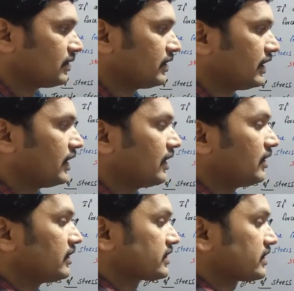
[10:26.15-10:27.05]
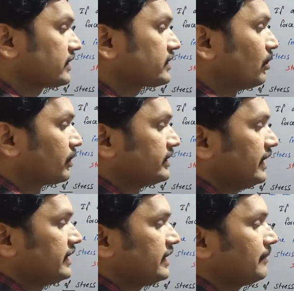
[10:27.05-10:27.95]
the stress
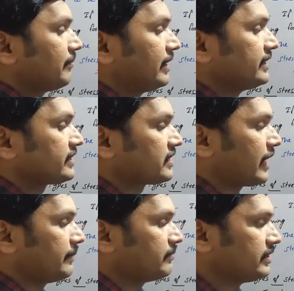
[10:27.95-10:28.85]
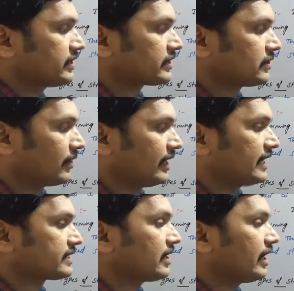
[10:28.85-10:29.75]
originating by this time is known
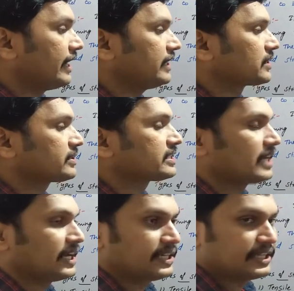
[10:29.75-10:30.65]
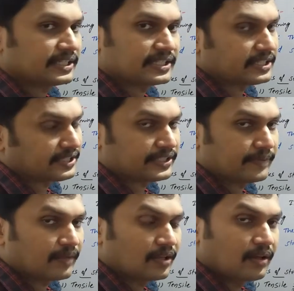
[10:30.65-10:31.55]
as hydrostatic stress.